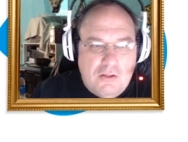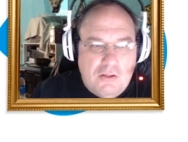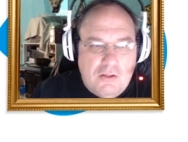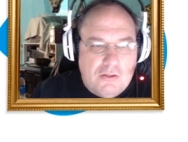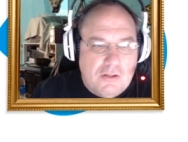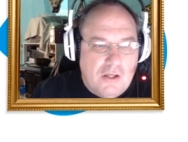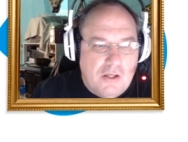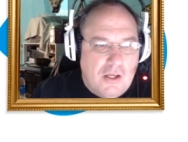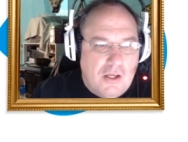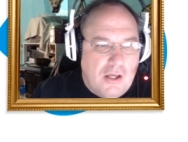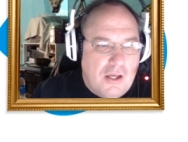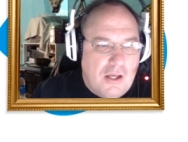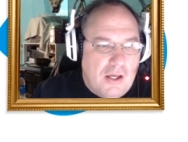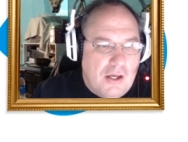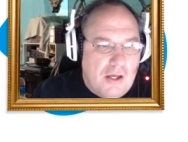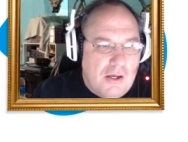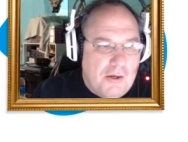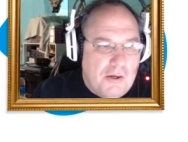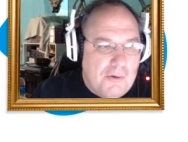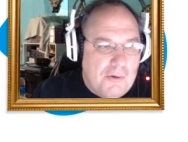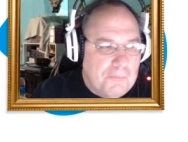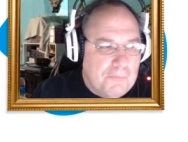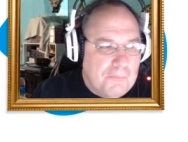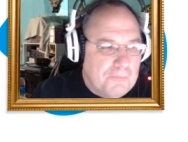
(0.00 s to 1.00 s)

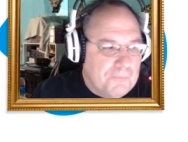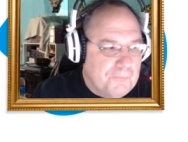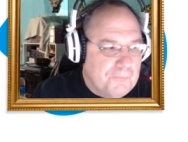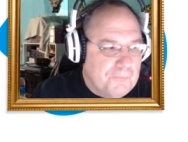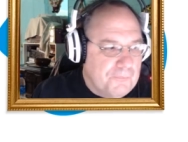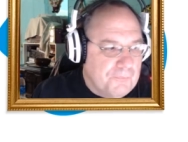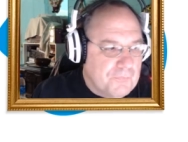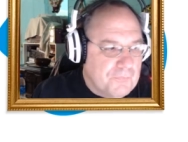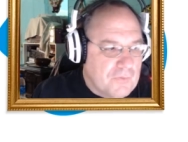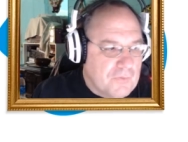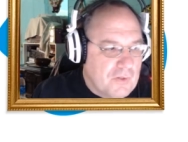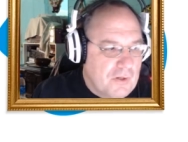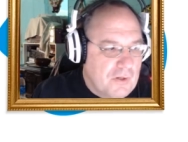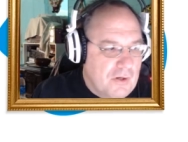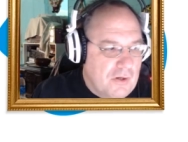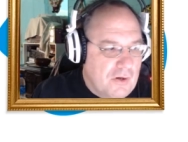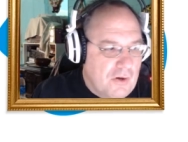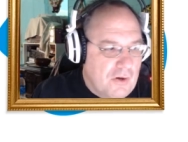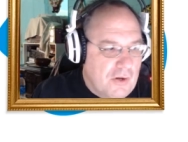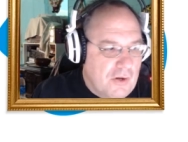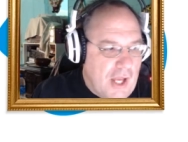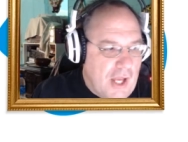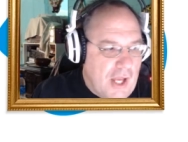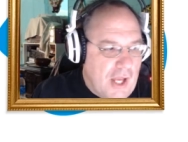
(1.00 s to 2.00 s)
um,
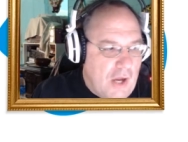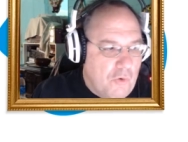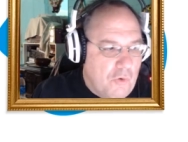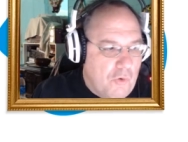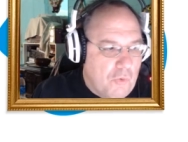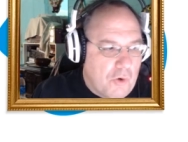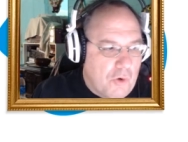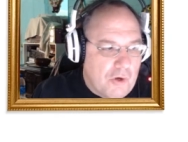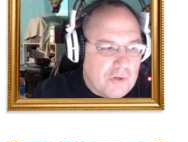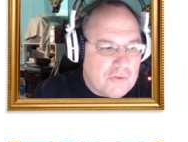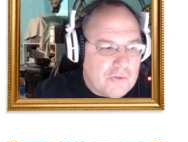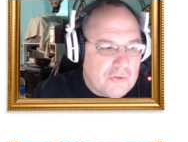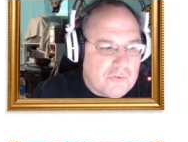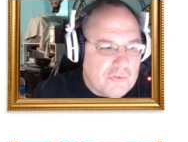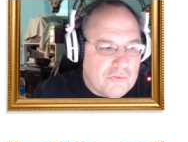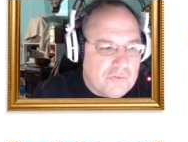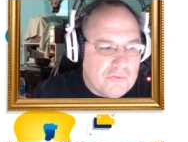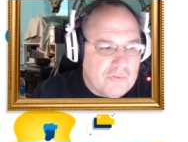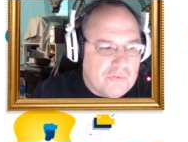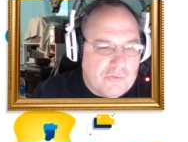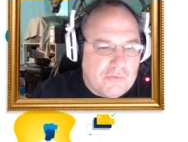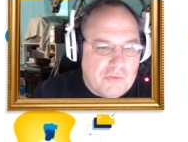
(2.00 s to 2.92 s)
or how it works.